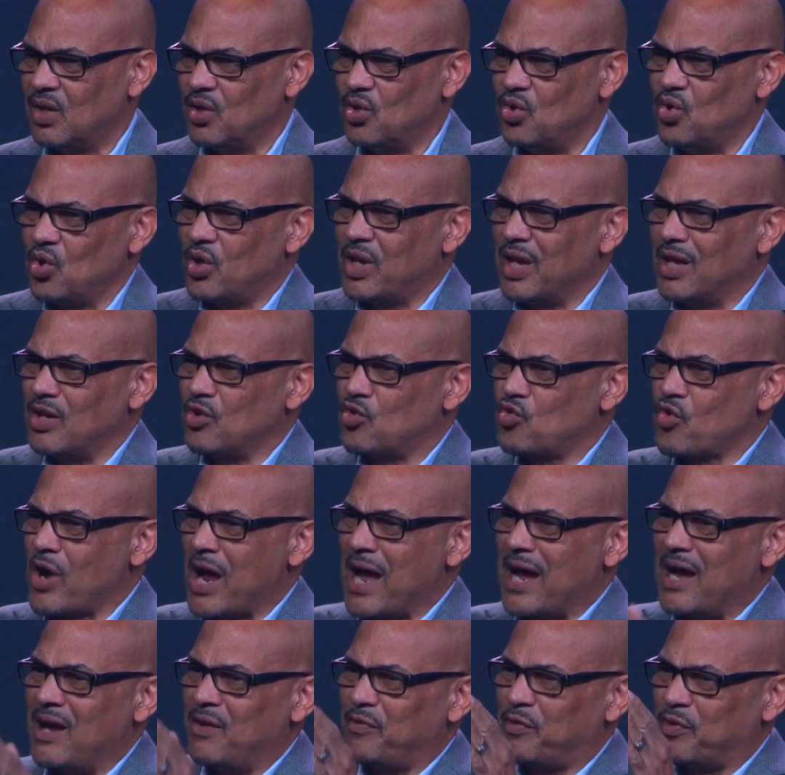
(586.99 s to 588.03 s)
you can
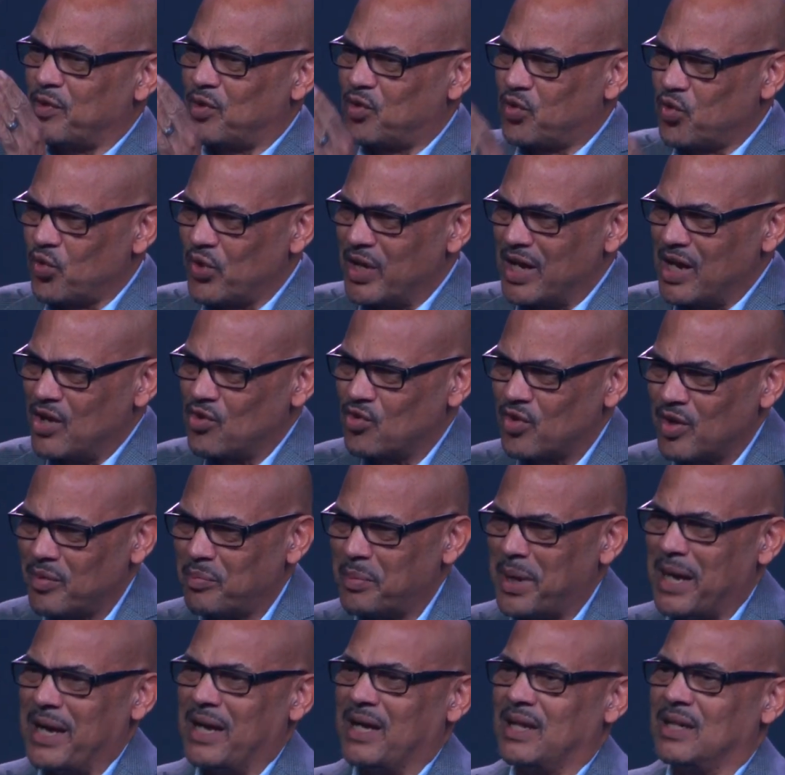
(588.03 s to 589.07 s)
drive for 300
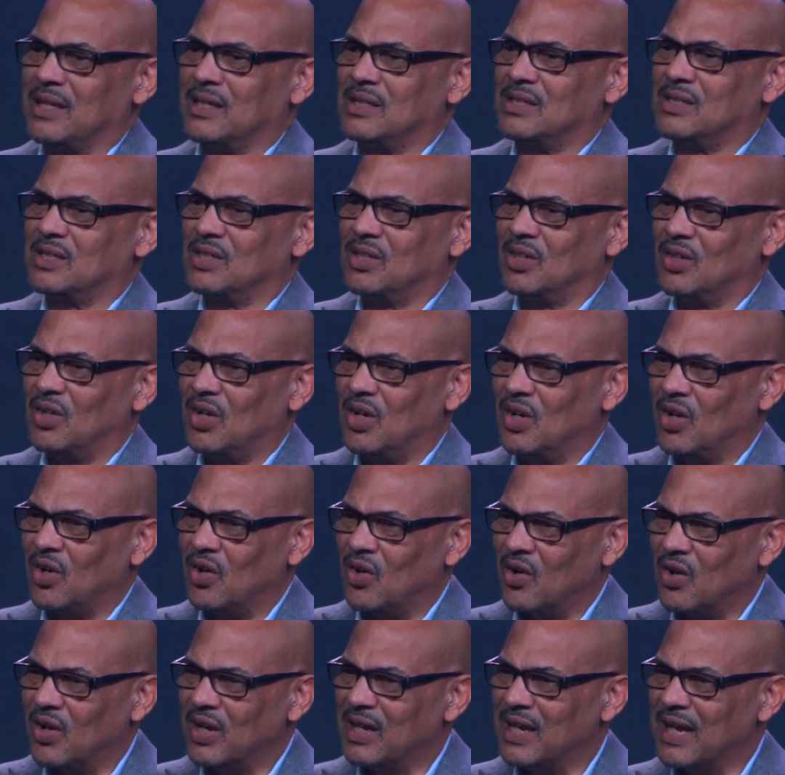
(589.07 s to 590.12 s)
miles
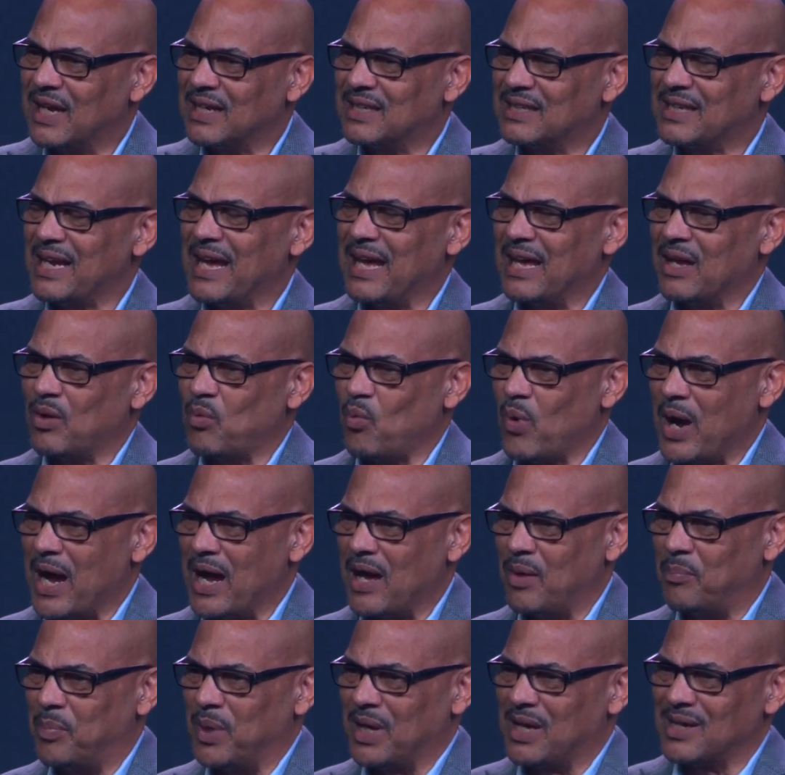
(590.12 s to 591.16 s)
on that tank.
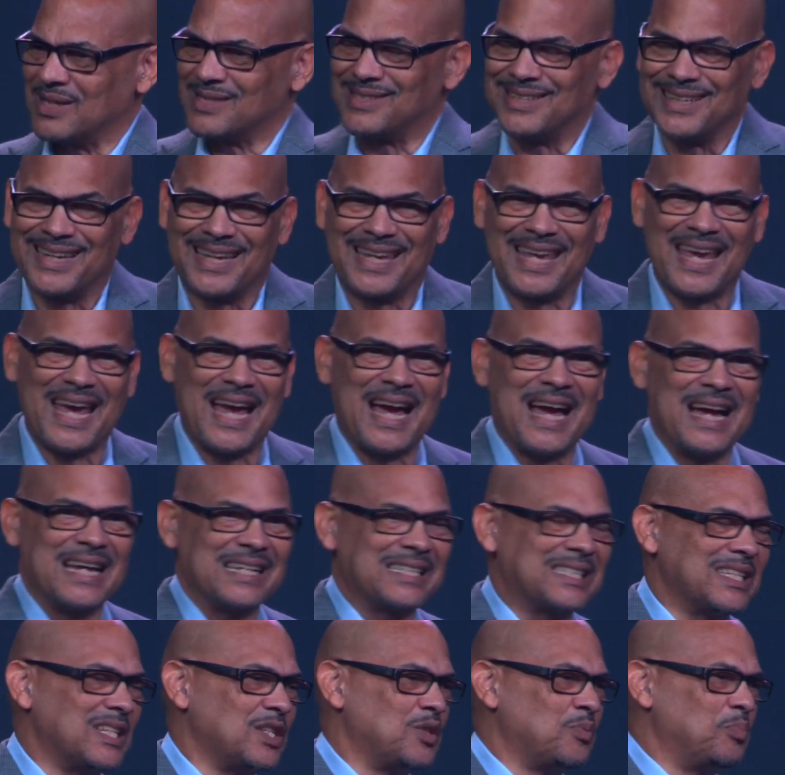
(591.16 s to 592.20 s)
Why? Because the
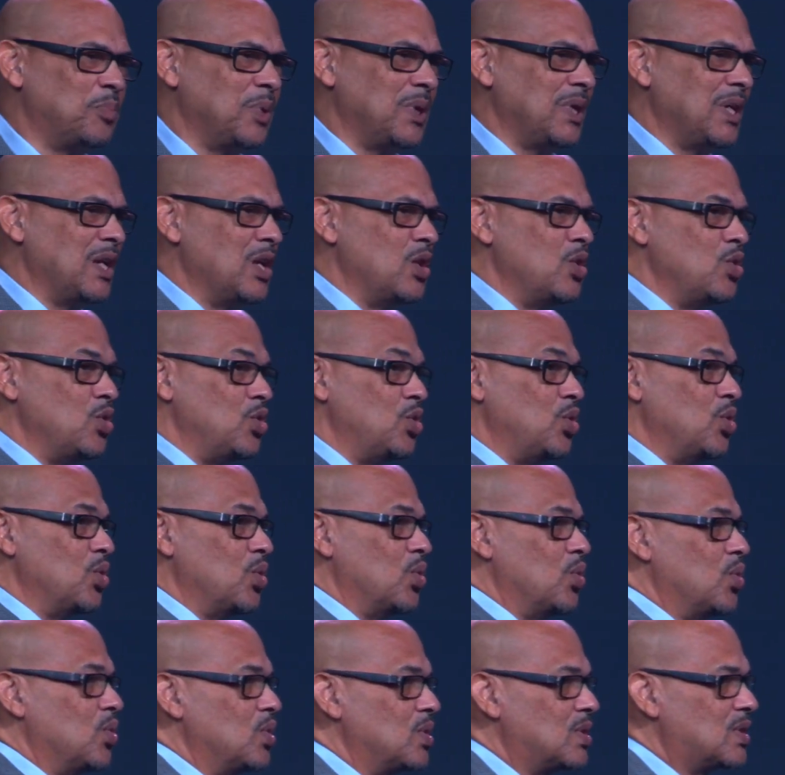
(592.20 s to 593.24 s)
gas is being
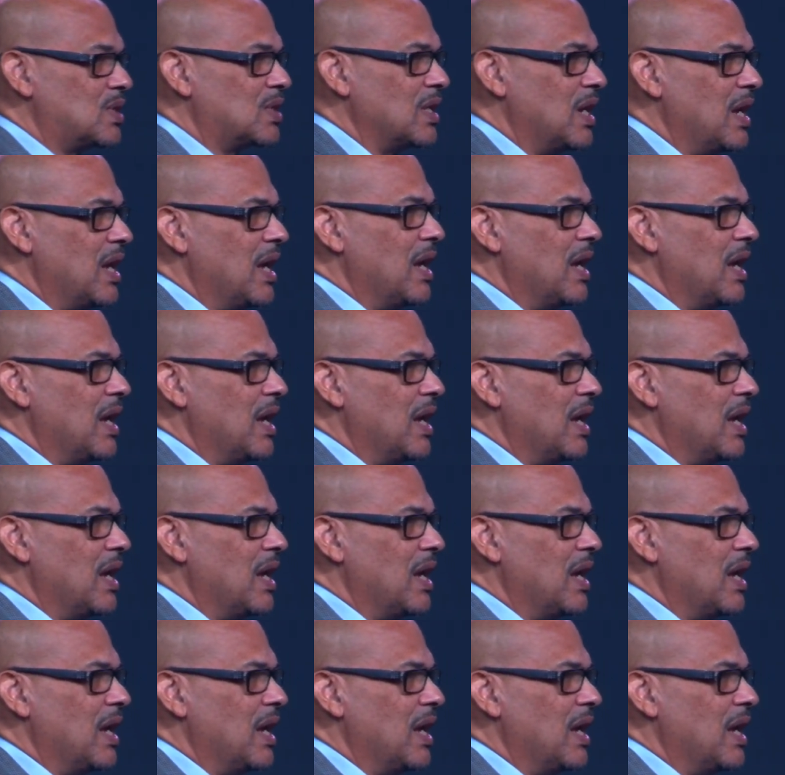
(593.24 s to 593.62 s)
used,